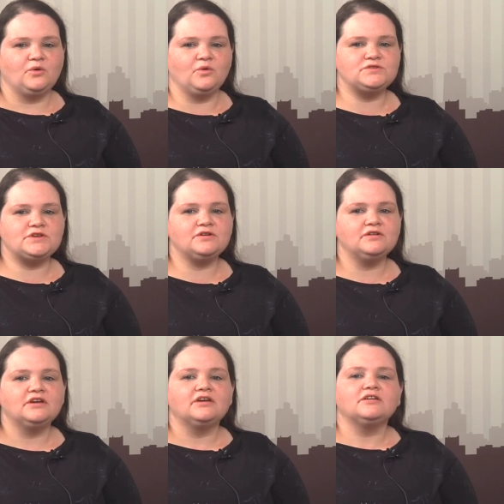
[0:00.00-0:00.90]
Also,
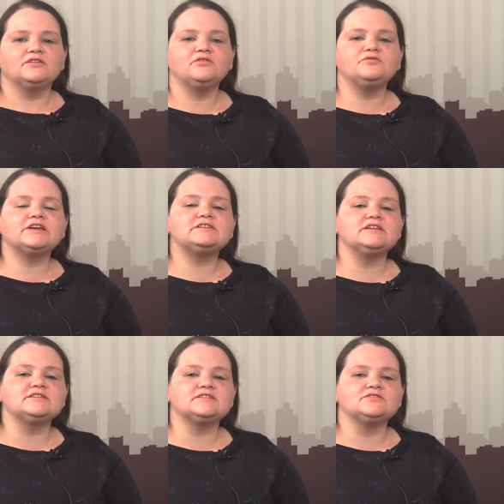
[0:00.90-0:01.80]
don't forget to
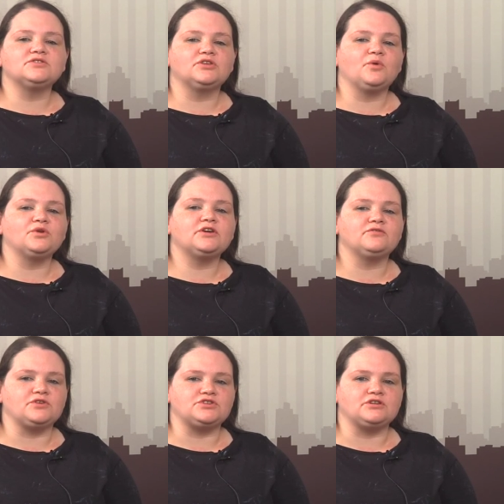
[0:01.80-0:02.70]
listen to the audio
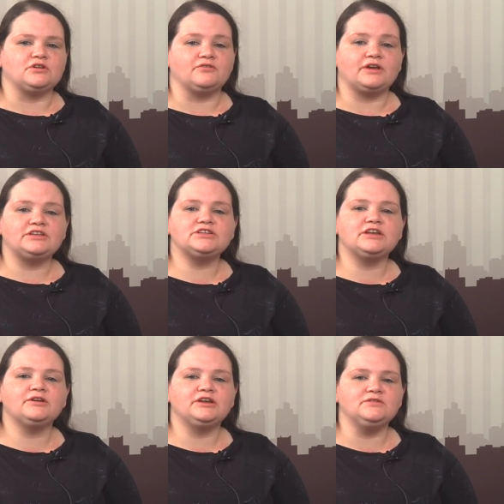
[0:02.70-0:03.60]
version of our
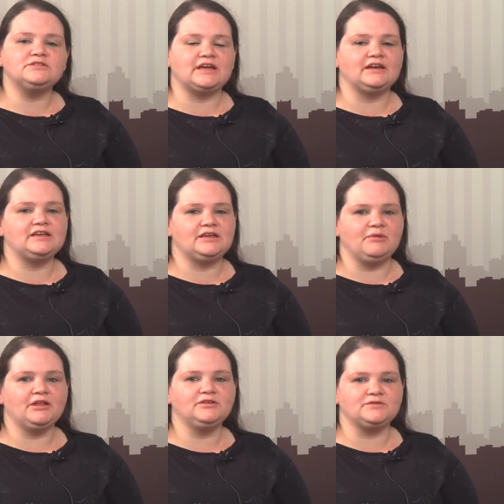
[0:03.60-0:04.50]
Engineering News Daily
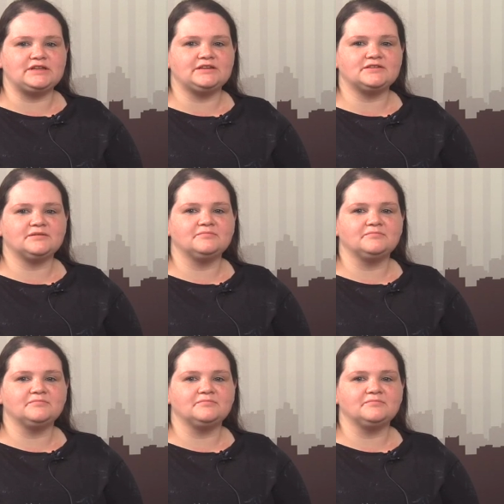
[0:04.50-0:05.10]
email newsletter.